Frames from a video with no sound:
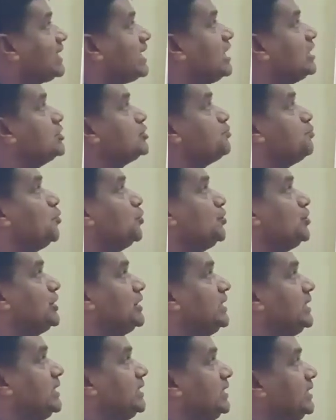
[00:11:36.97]
transport
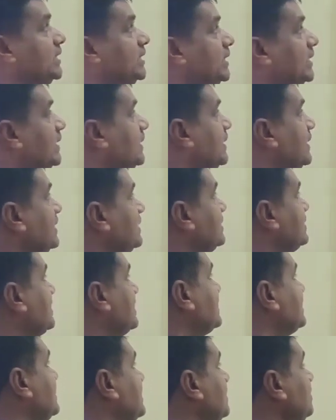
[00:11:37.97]

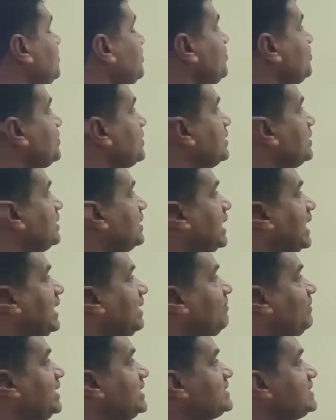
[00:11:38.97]
system.
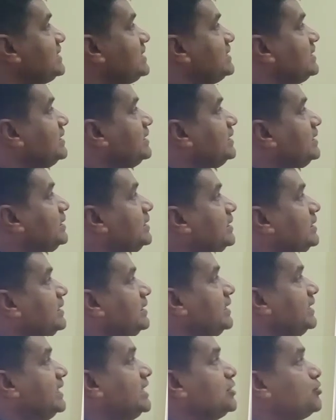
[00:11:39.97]
Railways.
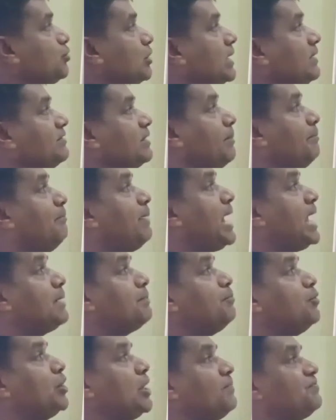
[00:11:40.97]
It is one of the
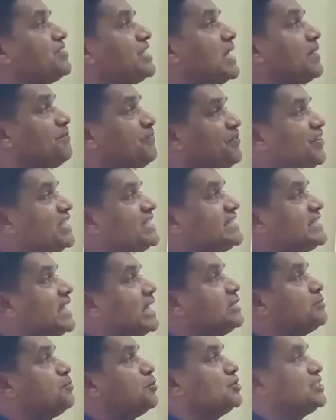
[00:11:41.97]
backbone of surface
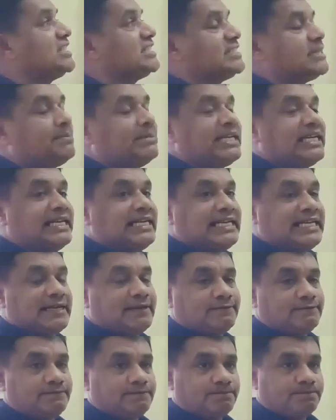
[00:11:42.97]
transport system in
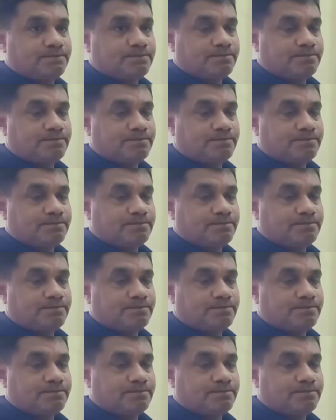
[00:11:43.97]
India.